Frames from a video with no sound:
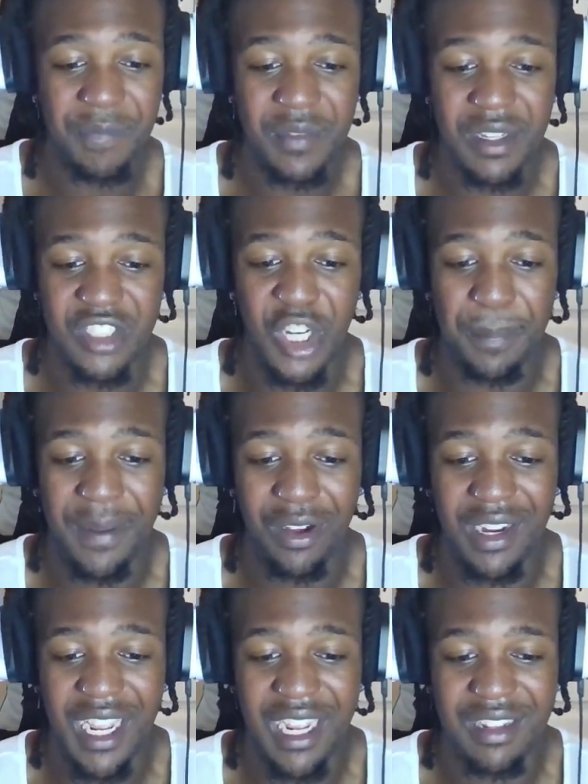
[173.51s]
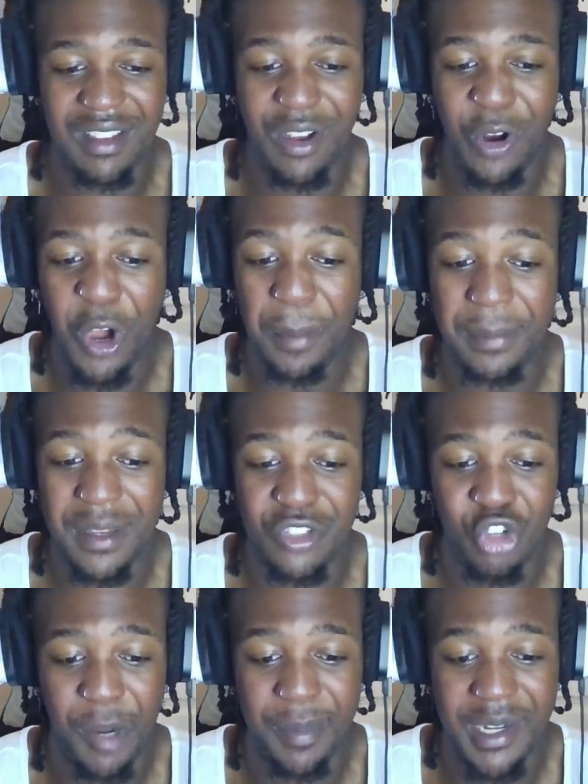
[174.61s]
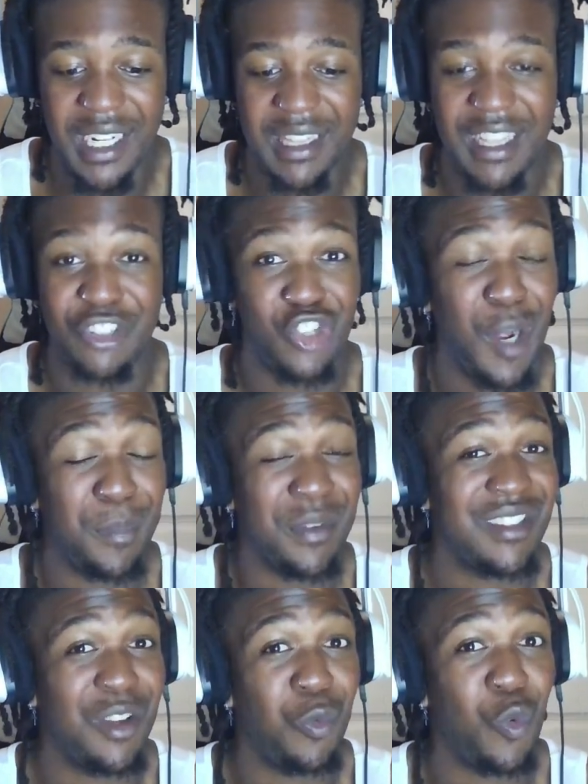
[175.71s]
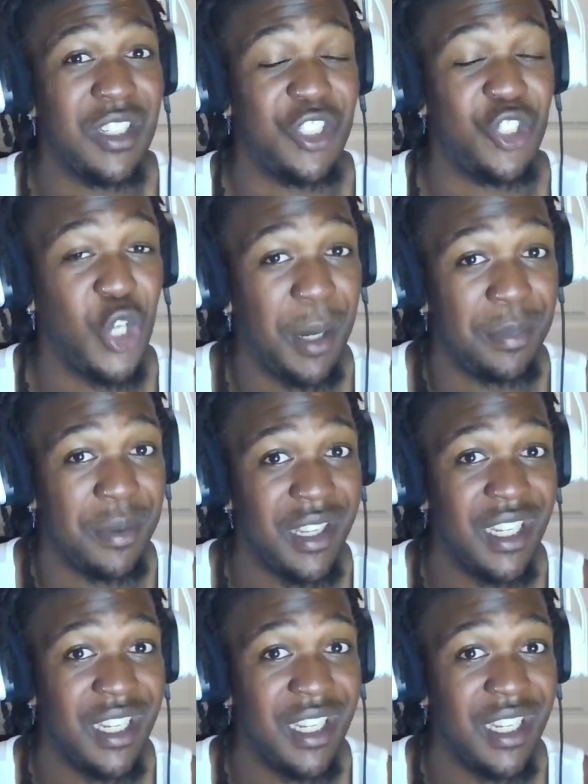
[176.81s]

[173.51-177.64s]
Jump out, gang, 10 heartbeats dropping. Get that dropping, someone's dropping.